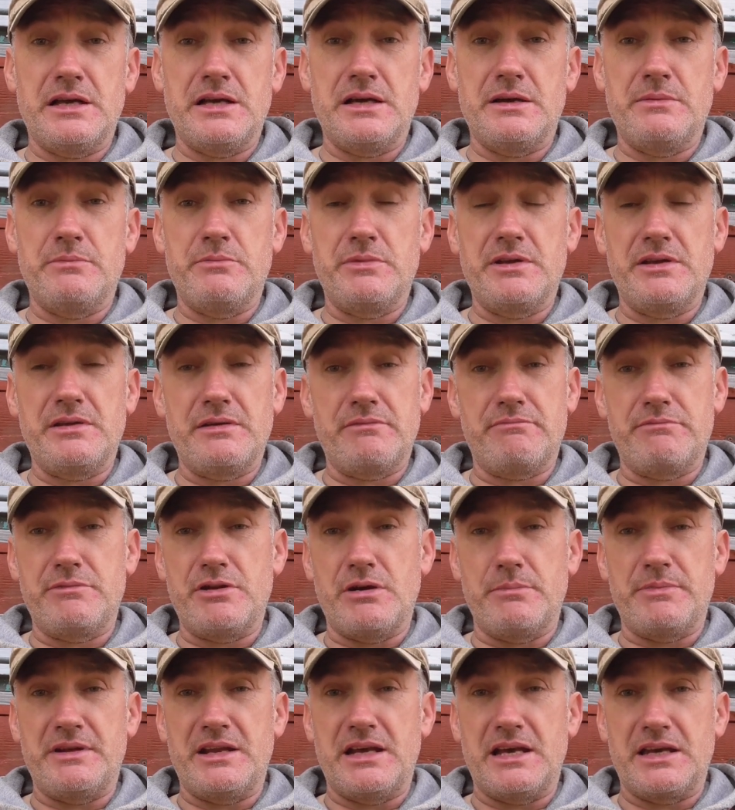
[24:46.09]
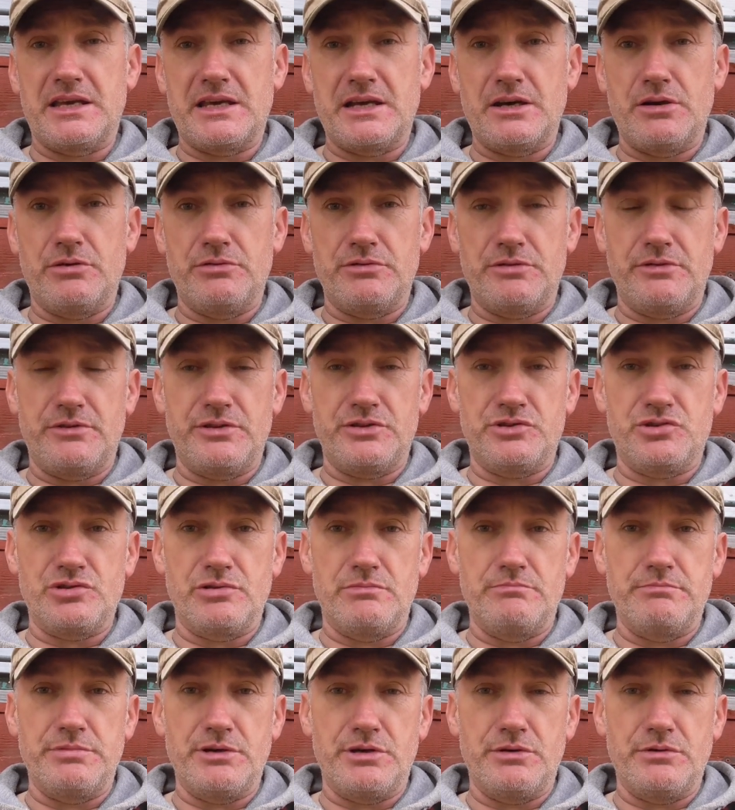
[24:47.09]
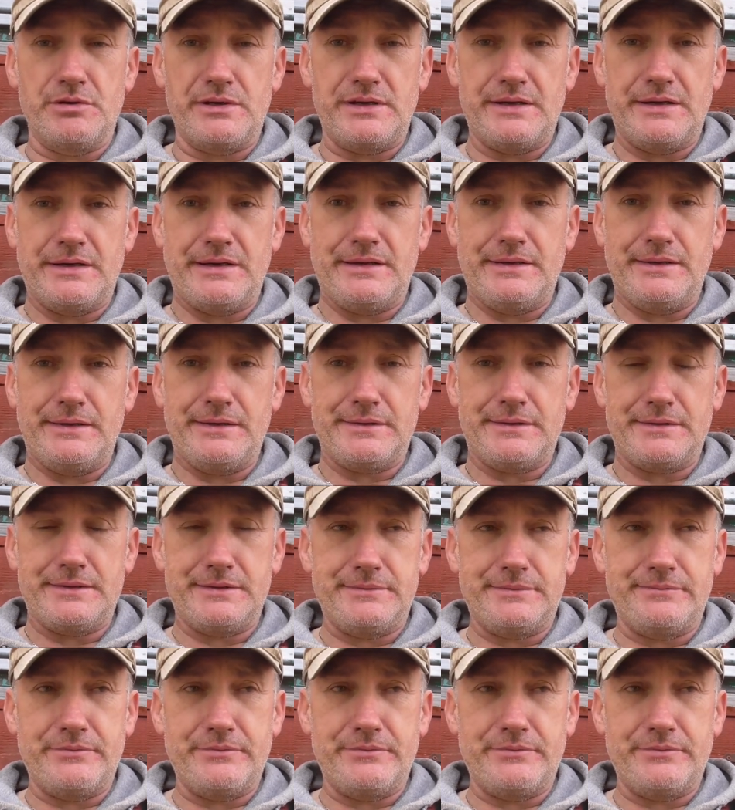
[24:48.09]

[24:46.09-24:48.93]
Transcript: Um, we've not been able to get hold of the jumbo garlic.